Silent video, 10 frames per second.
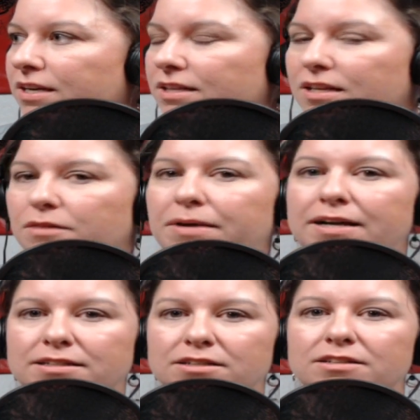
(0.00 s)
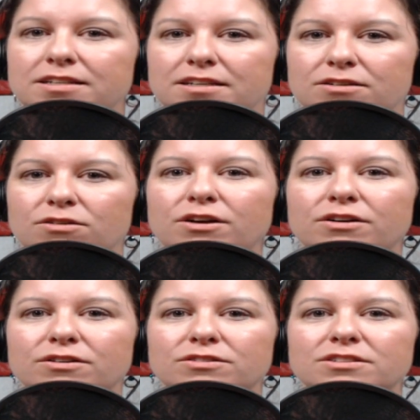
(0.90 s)
and then the bacteria
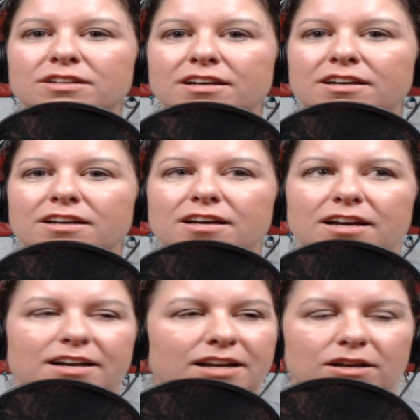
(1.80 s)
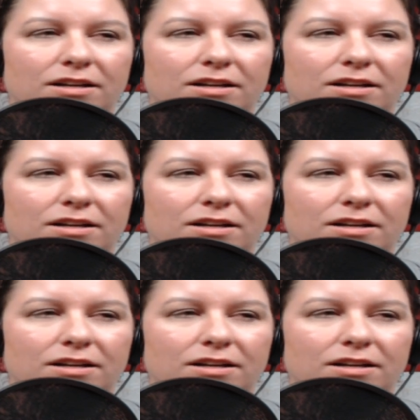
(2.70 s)
grows and I can't.